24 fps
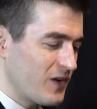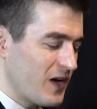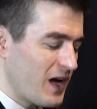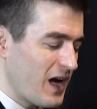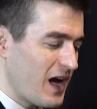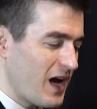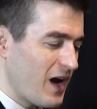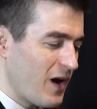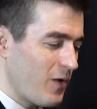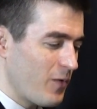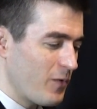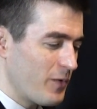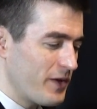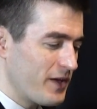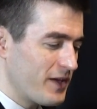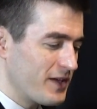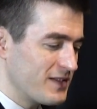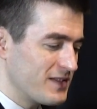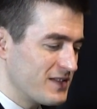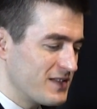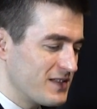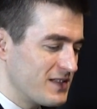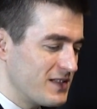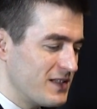how we
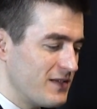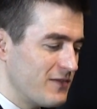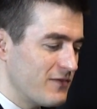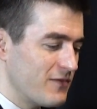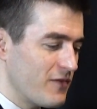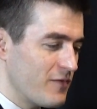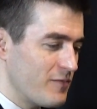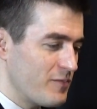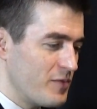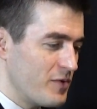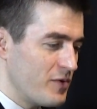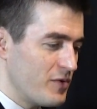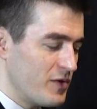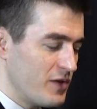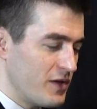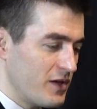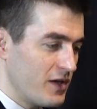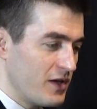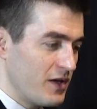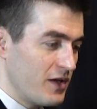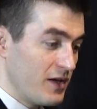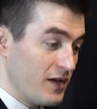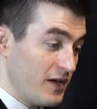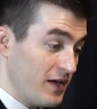conceive of
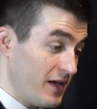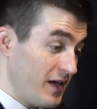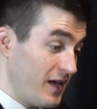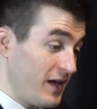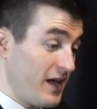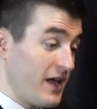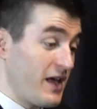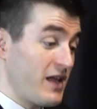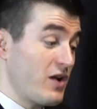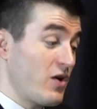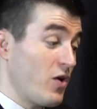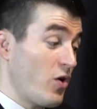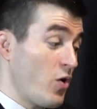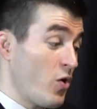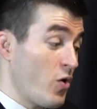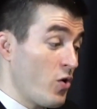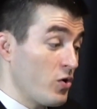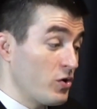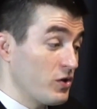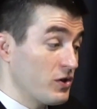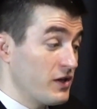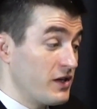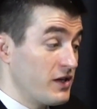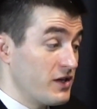beauty at
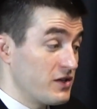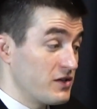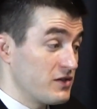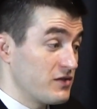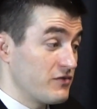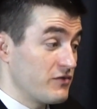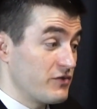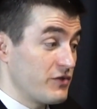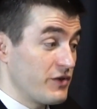all layers of